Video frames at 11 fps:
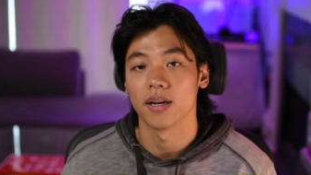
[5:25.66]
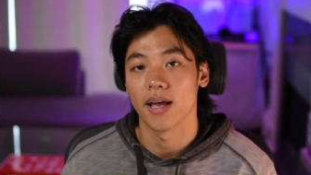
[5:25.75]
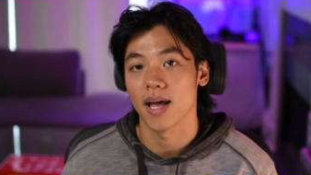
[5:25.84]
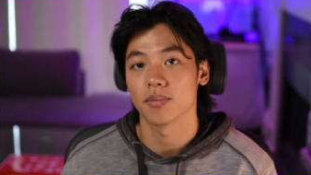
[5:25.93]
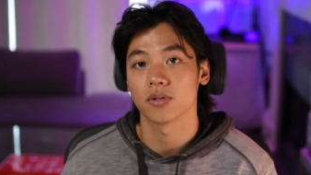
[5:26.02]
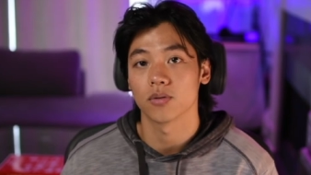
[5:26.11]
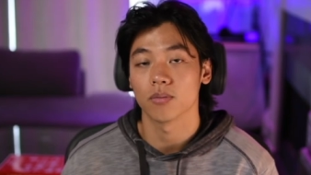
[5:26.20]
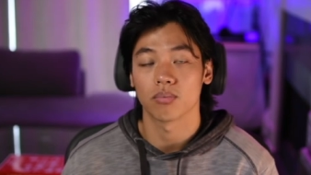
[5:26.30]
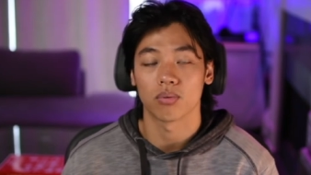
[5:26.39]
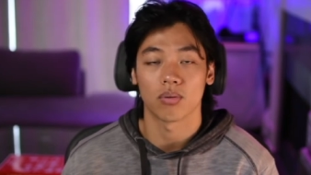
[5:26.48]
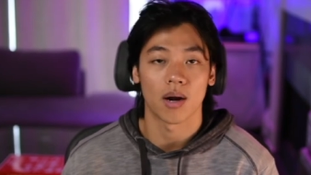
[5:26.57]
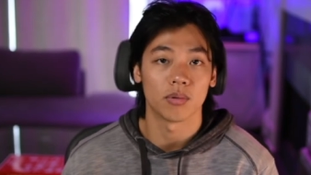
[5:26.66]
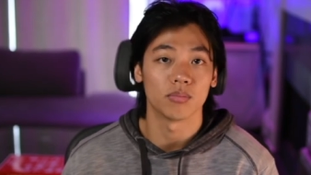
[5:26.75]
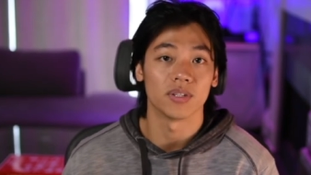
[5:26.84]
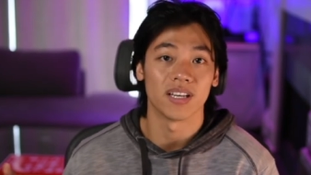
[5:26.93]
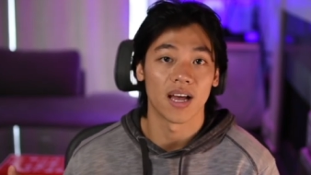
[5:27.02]
App Store.
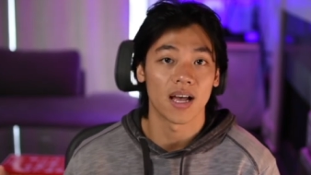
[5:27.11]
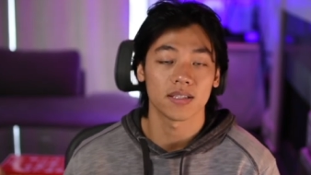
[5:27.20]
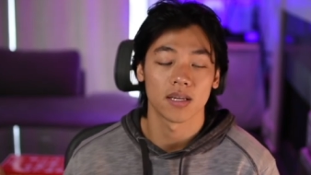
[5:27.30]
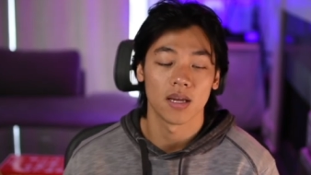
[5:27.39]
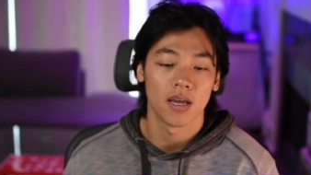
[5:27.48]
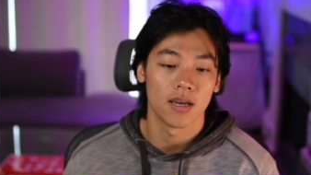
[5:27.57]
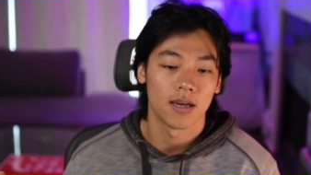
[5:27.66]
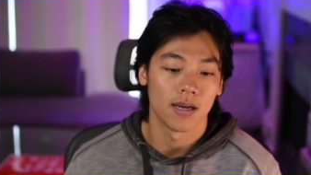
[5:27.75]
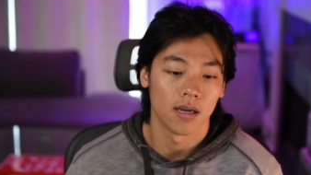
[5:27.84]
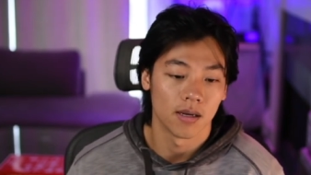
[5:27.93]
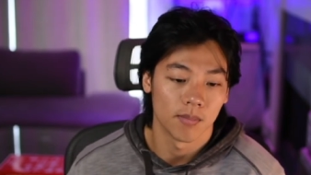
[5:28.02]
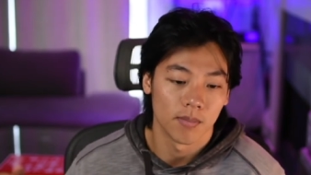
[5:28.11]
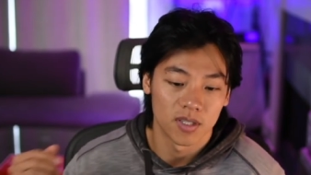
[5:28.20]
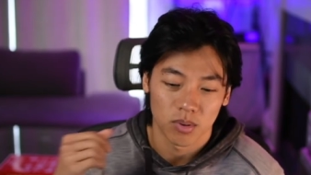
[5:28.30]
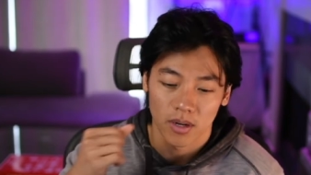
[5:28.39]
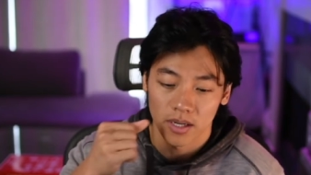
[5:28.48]
Probably not. Uh, it's
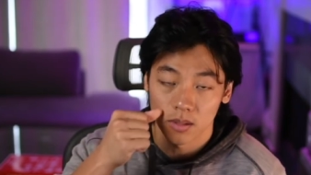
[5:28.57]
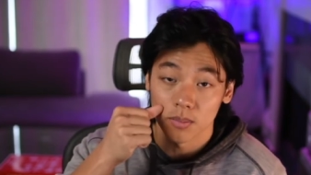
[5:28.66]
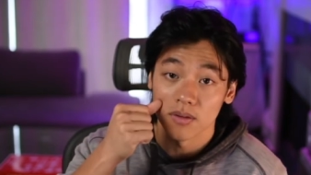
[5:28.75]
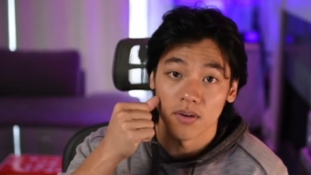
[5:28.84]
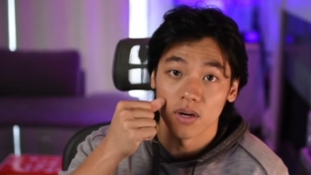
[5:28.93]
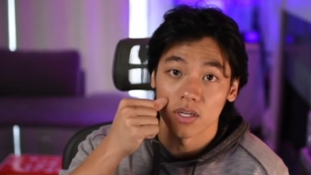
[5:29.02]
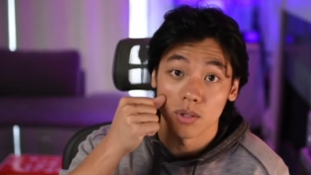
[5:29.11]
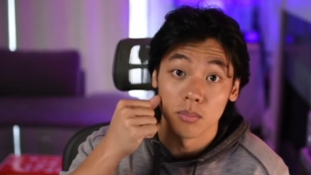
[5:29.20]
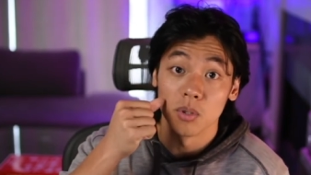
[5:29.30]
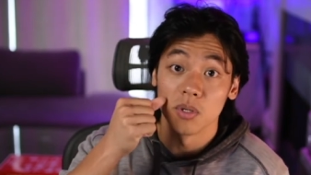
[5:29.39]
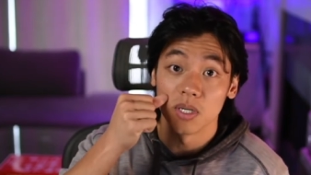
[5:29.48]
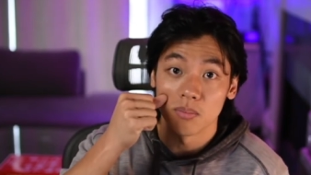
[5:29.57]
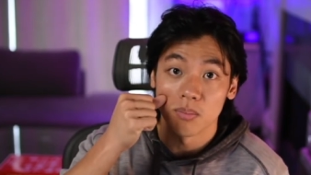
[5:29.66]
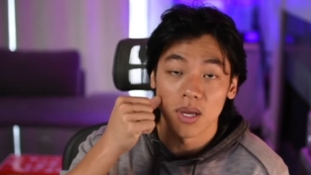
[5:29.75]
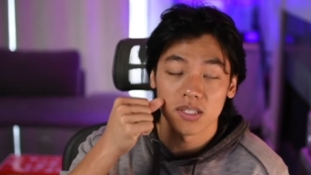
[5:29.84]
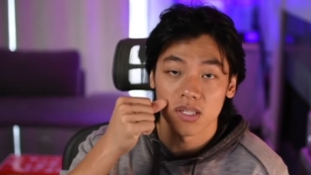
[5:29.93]
probably going to be a very
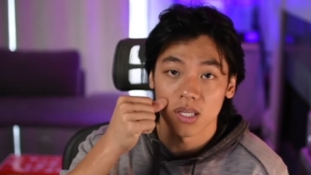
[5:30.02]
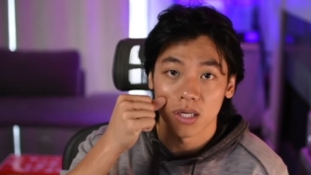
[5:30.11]
community-based thing.